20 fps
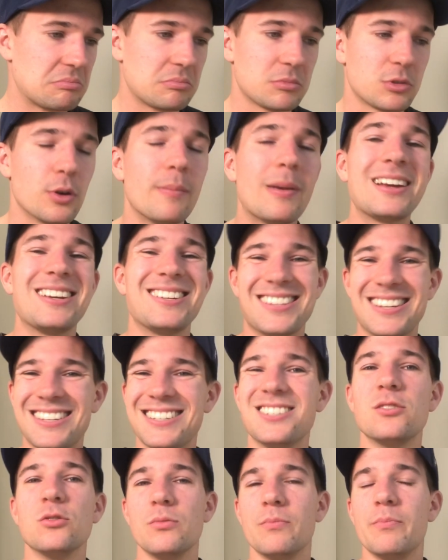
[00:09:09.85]
So it makes
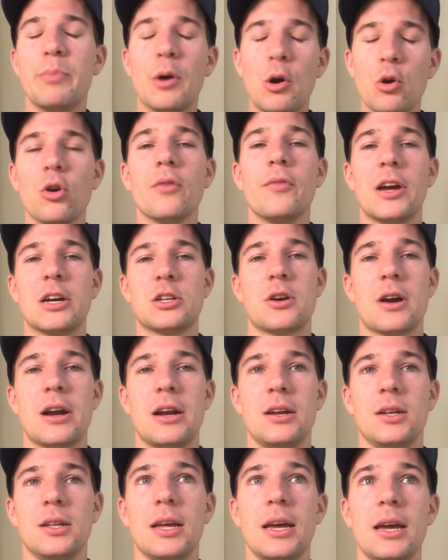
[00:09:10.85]
sense to do bulk of our
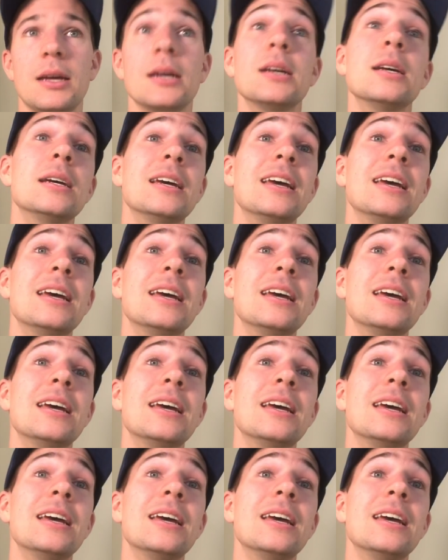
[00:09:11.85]
training there.